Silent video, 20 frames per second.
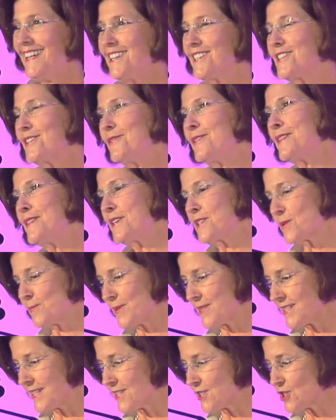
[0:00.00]
So in this
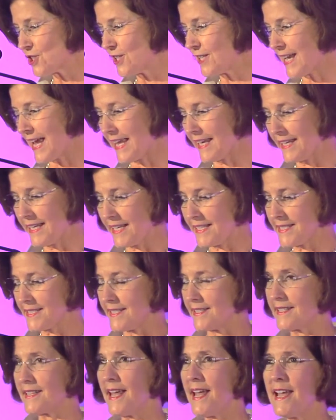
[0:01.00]
position, I
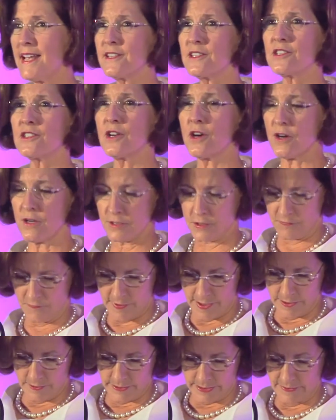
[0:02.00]
licensed Head Starts,
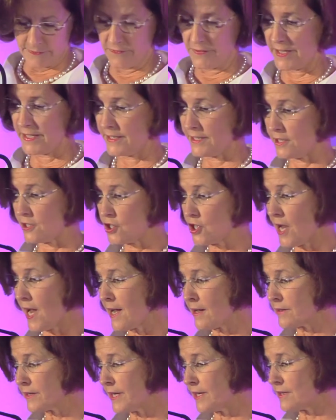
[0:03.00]
federally funded
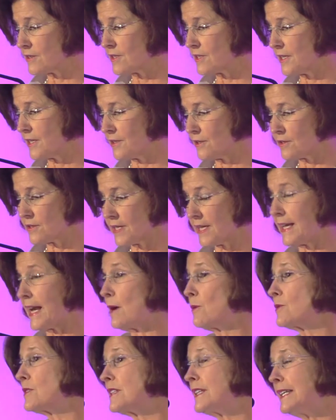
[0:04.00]
child care centers, and
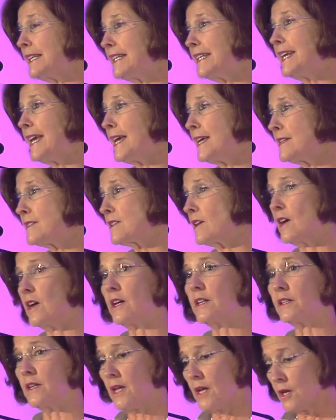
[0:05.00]
I was the
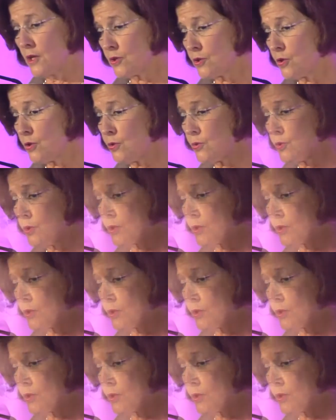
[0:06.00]
liaison to